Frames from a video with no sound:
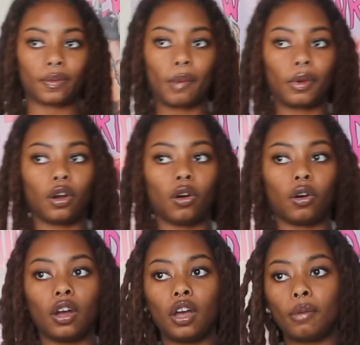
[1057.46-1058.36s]
rabbit
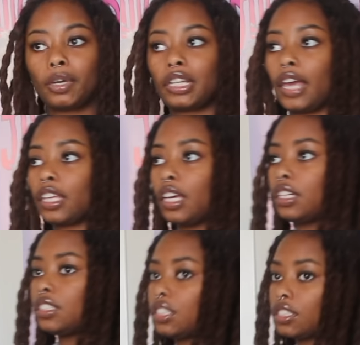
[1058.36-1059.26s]
hole, but like
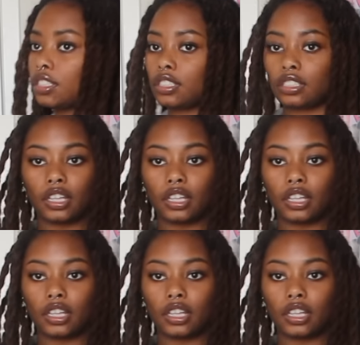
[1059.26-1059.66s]
just,